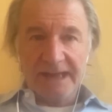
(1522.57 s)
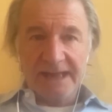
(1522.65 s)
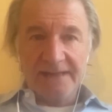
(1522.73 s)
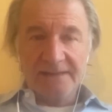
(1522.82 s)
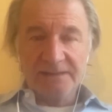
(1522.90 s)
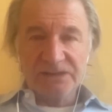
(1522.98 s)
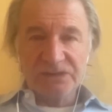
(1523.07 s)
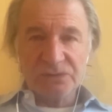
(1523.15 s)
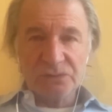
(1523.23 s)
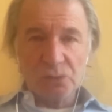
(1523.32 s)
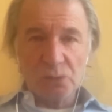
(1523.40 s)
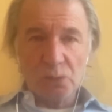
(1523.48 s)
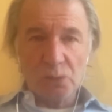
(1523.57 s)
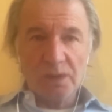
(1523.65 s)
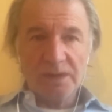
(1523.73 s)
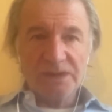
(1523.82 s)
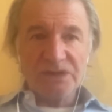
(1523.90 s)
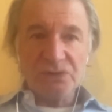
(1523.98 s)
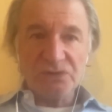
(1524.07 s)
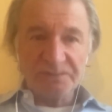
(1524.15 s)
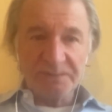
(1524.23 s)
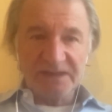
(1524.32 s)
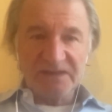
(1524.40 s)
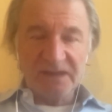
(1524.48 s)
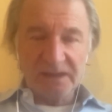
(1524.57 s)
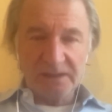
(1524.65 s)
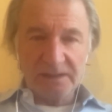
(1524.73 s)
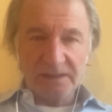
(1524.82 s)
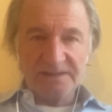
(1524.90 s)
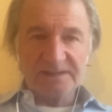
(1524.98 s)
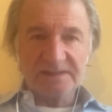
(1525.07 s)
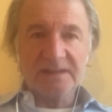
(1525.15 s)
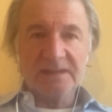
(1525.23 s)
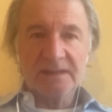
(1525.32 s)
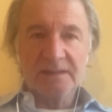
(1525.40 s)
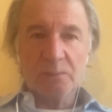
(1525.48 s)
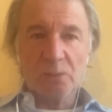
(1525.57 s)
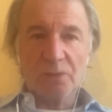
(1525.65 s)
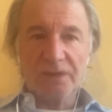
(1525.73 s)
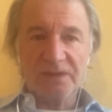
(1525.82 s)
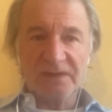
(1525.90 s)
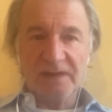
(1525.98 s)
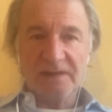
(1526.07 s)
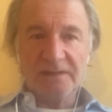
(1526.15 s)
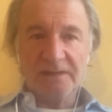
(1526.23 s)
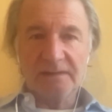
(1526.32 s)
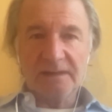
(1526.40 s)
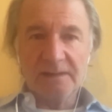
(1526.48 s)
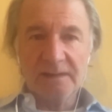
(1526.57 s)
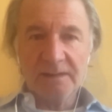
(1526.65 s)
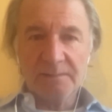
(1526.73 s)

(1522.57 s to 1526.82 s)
and to use materials more intelligently,